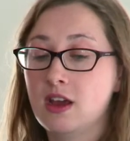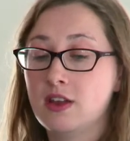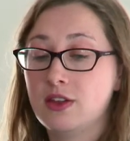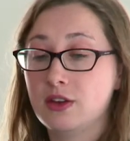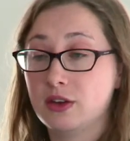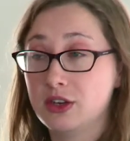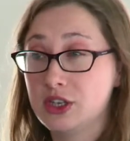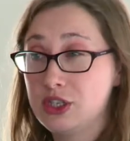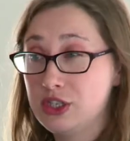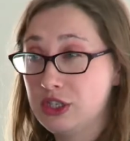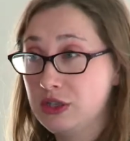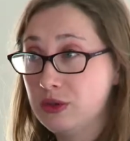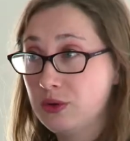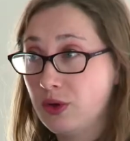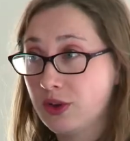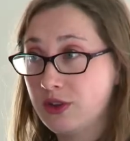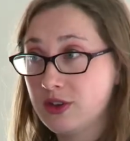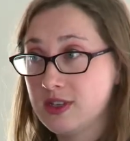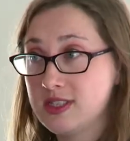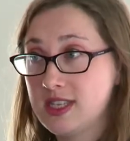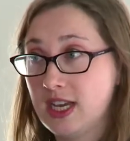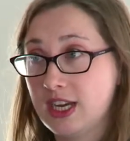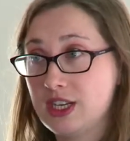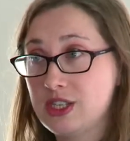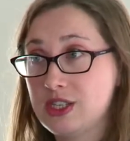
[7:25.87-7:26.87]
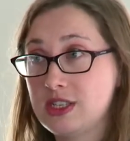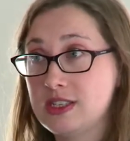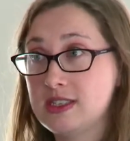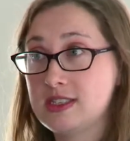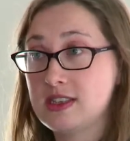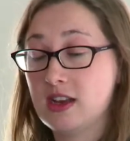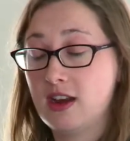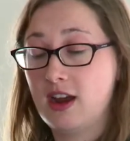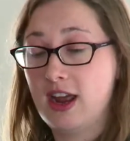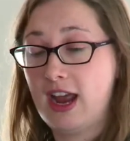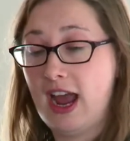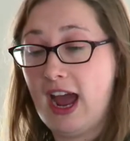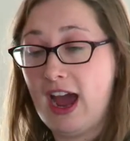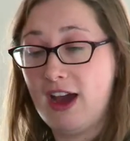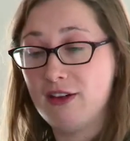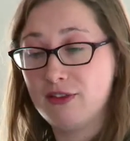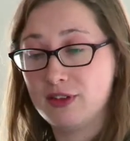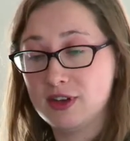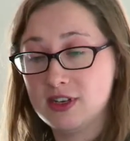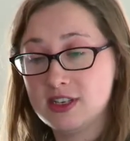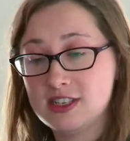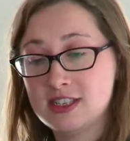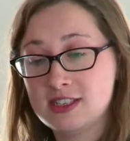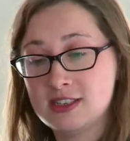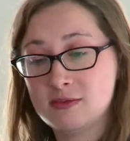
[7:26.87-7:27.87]
There are two other sections that I
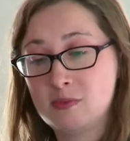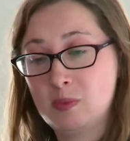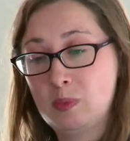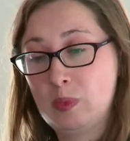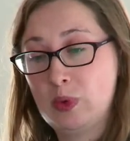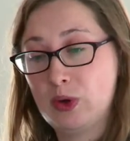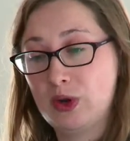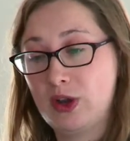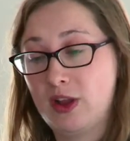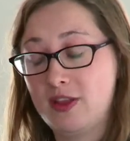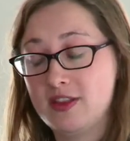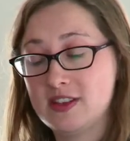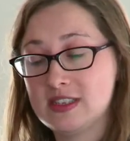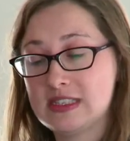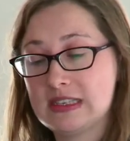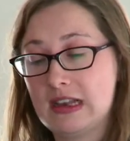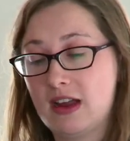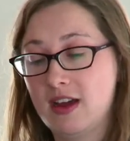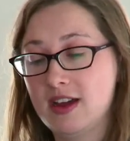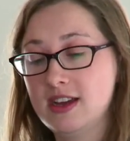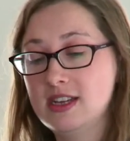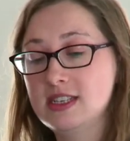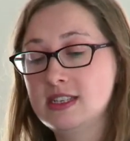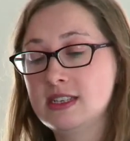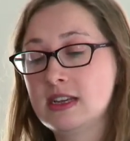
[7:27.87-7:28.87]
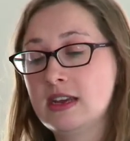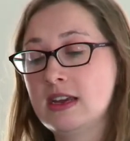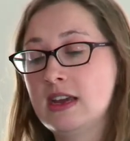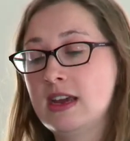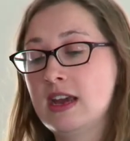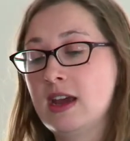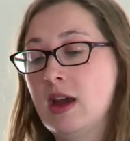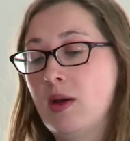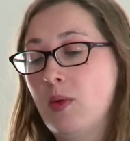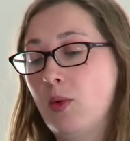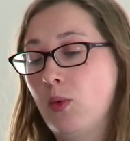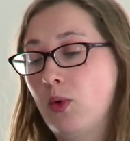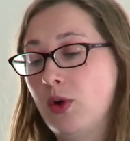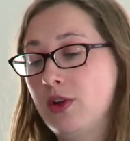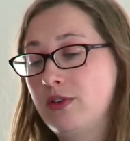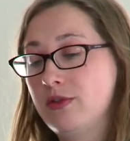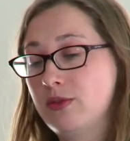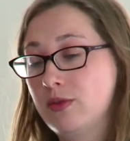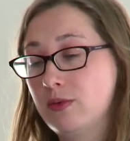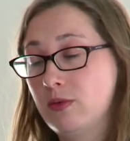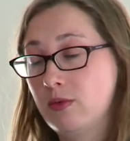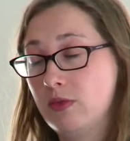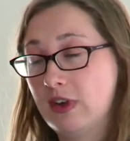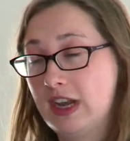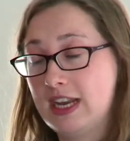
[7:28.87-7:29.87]
haven't put on the slide.
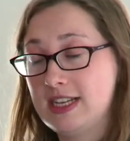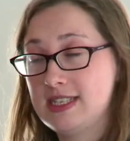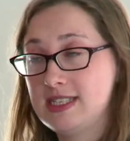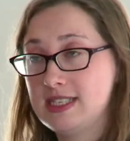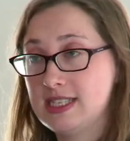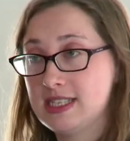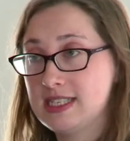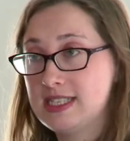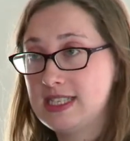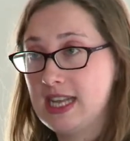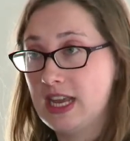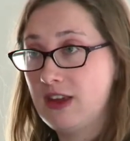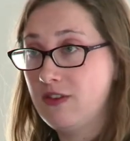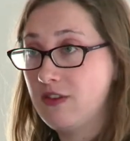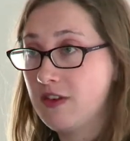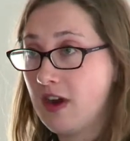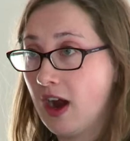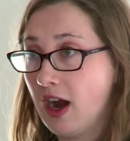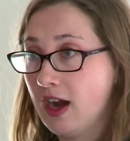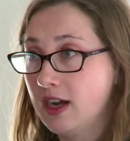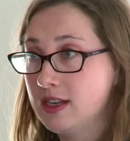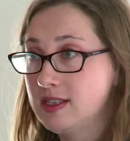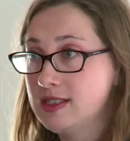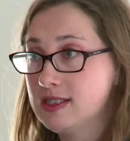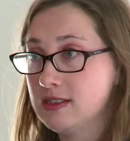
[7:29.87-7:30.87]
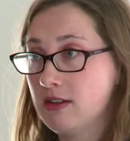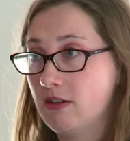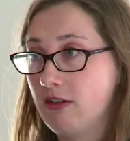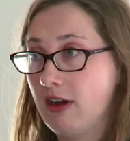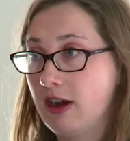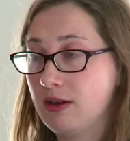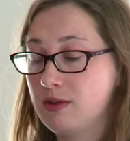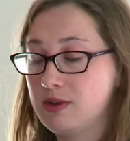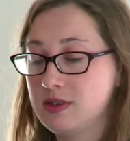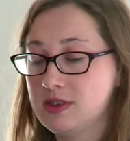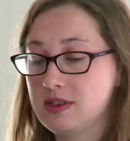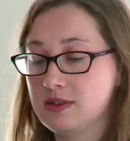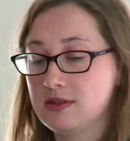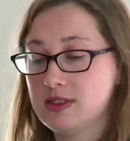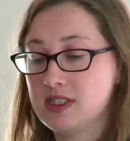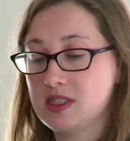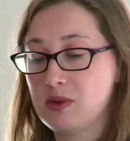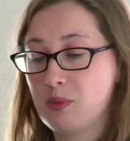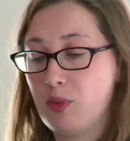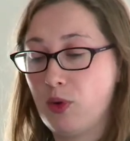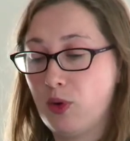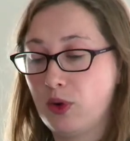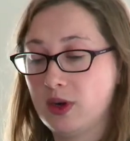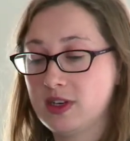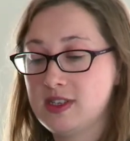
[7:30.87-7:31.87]
One relates to safeguards around
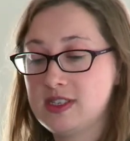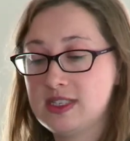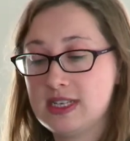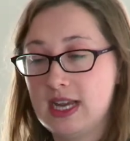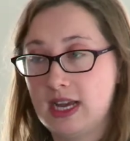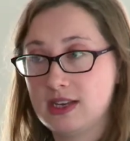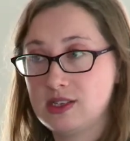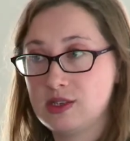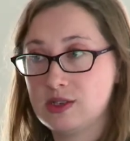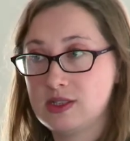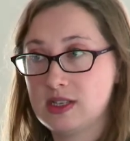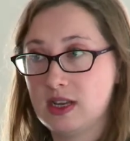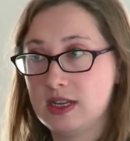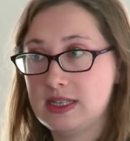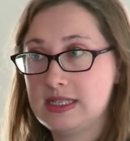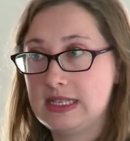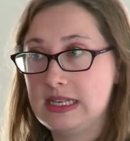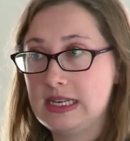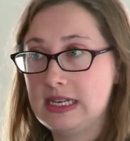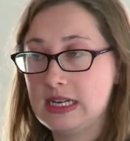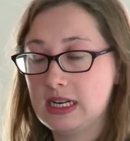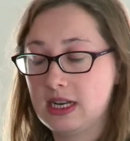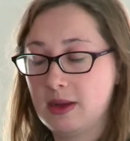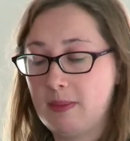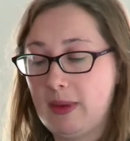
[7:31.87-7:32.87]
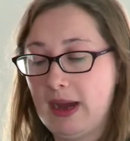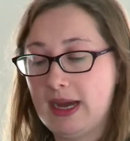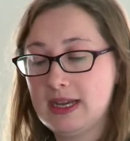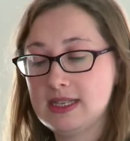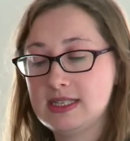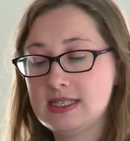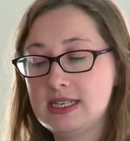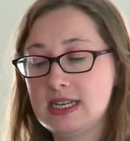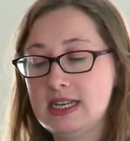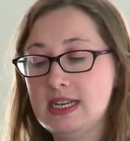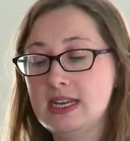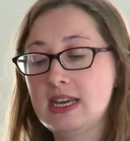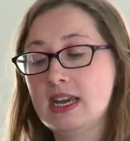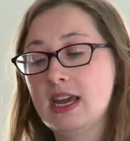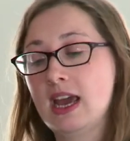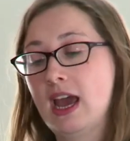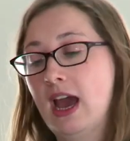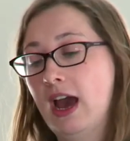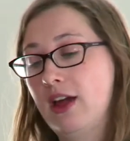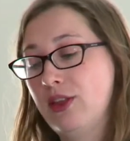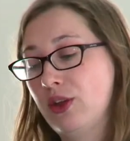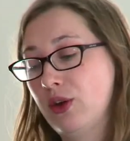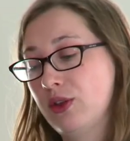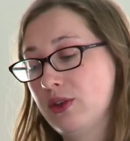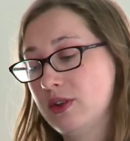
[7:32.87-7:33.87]
supports to exercise legal capacity,
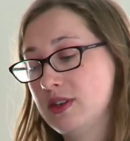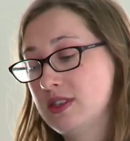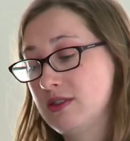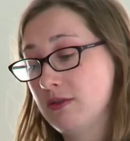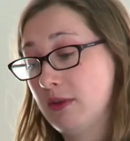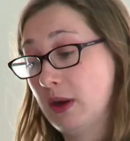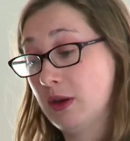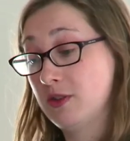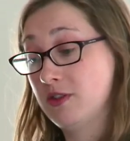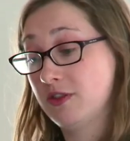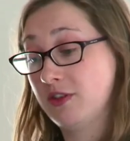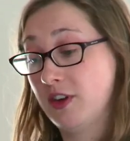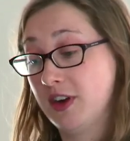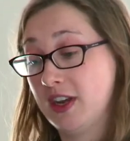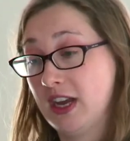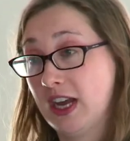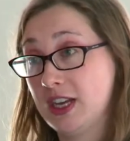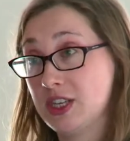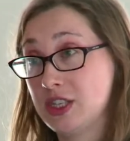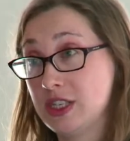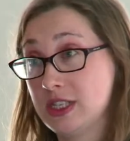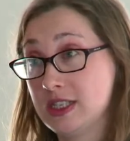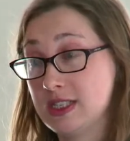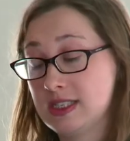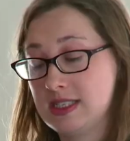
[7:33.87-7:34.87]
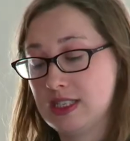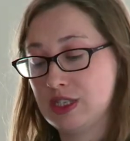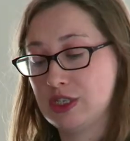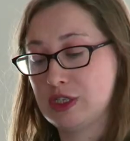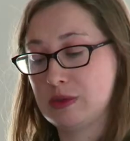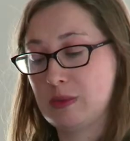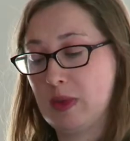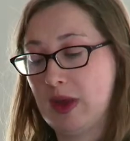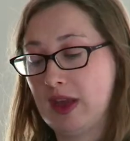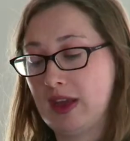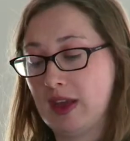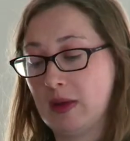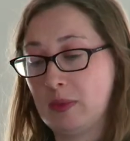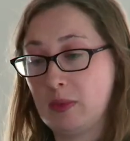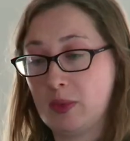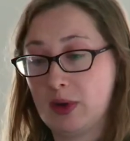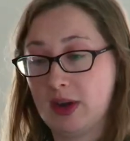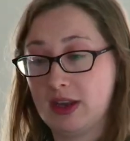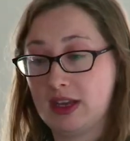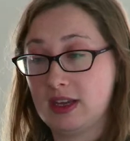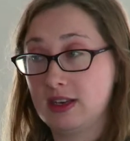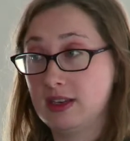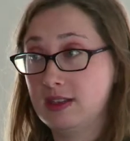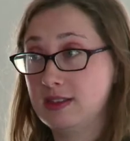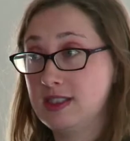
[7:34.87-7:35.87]
and the other is around financial decision making, but
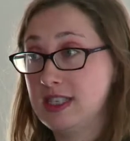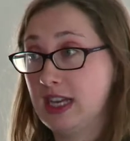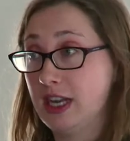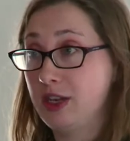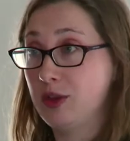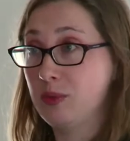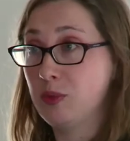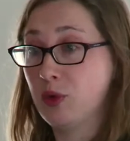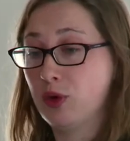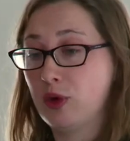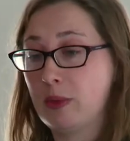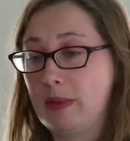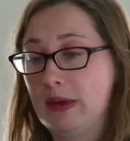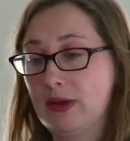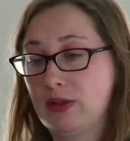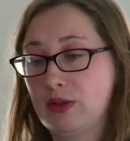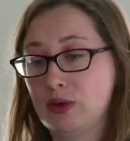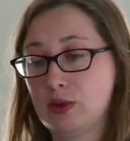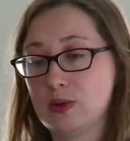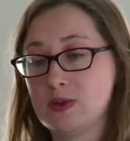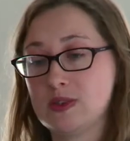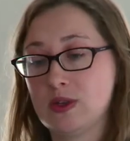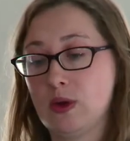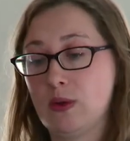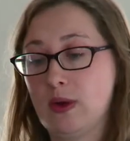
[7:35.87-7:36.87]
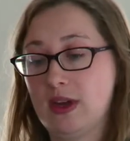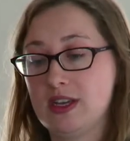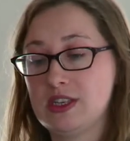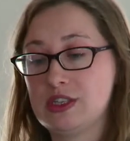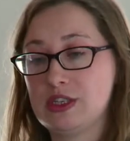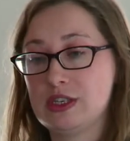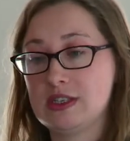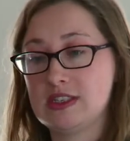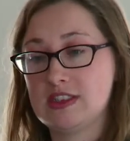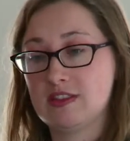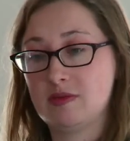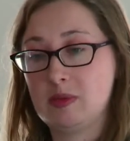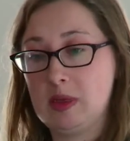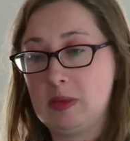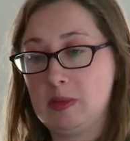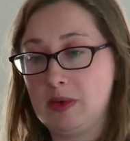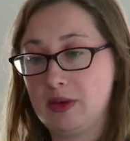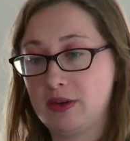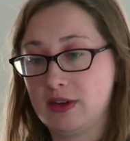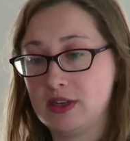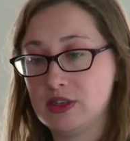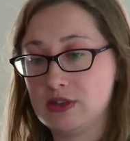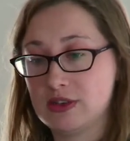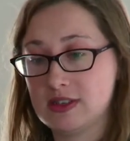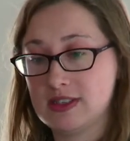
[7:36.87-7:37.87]
I can tell you more about those in questions if people
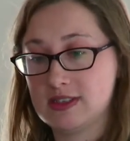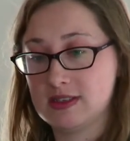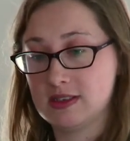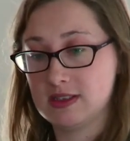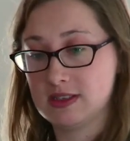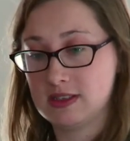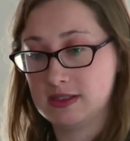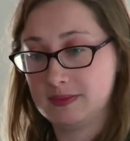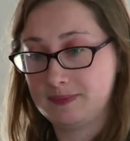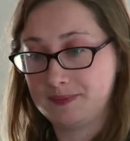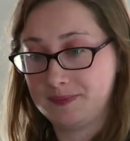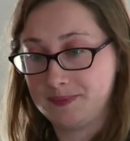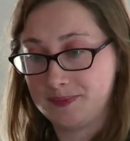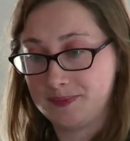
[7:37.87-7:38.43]
are interested.